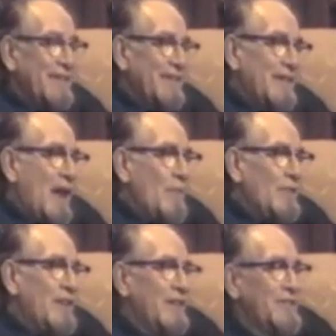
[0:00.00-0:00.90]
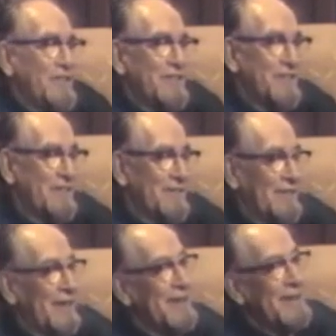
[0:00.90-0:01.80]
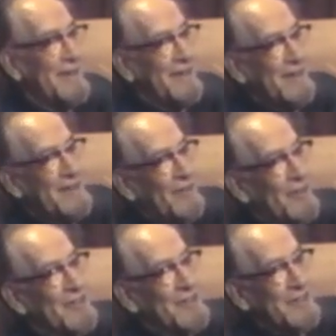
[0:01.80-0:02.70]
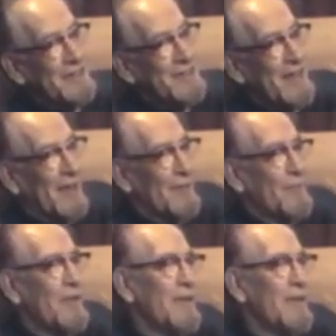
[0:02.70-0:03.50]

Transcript: computations to first tell them